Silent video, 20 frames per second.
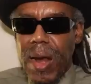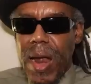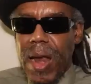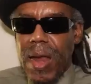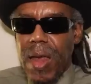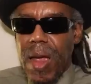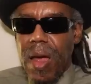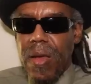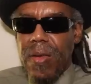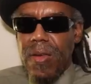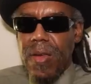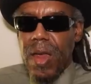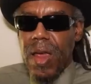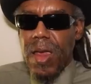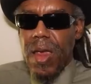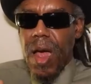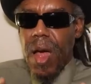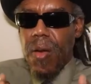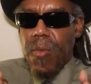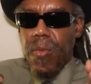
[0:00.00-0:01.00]
A lot of y'all
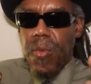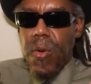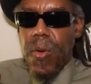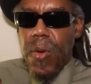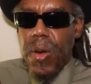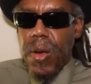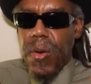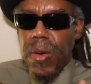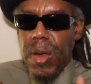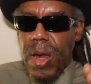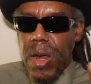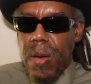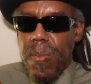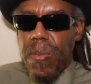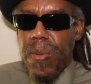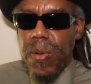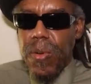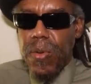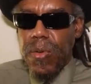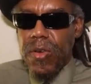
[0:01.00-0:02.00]
saying y'all royal
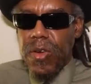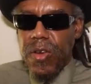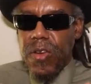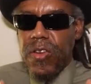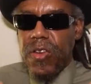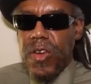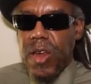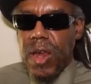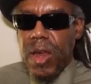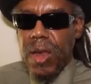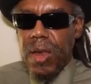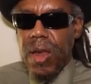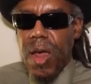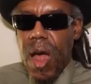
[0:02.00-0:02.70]
Hebrews and shit.